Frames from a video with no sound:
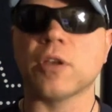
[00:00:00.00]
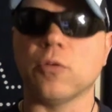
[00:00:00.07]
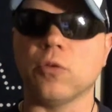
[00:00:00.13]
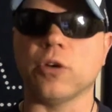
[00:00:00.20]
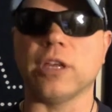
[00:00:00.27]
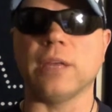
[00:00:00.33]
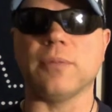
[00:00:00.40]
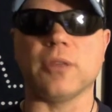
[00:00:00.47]

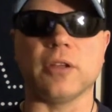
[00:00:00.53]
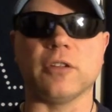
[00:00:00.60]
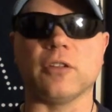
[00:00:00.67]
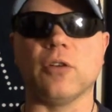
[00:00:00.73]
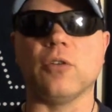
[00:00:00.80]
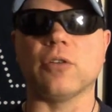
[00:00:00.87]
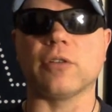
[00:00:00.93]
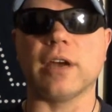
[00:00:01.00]
We'll keep things
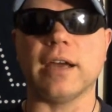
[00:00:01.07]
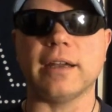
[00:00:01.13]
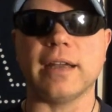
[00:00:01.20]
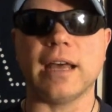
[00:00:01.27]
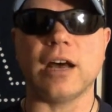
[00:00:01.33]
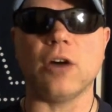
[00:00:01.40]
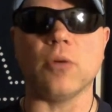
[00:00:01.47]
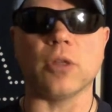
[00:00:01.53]
going right
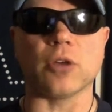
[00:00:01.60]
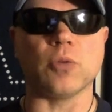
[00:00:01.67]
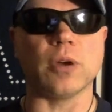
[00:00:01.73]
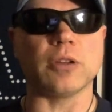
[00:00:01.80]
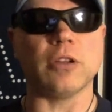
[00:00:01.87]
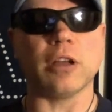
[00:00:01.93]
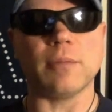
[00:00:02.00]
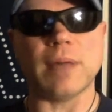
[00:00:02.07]
now with a
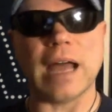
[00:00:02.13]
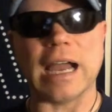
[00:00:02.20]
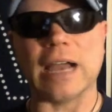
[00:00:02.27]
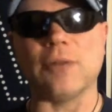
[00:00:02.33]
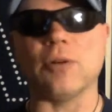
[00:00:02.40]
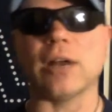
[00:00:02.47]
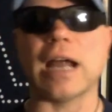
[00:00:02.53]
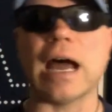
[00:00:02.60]
quick look back
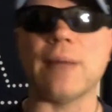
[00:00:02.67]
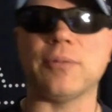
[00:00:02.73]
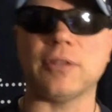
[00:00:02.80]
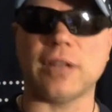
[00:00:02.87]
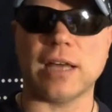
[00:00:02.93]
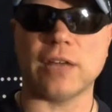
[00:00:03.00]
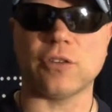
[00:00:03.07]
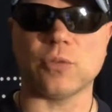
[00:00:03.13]
at what
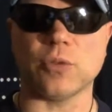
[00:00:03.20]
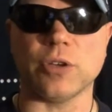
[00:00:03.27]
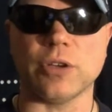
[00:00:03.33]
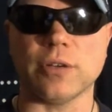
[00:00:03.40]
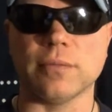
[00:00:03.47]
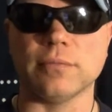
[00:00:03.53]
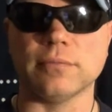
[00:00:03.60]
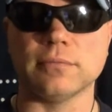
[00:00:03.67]
happened last week.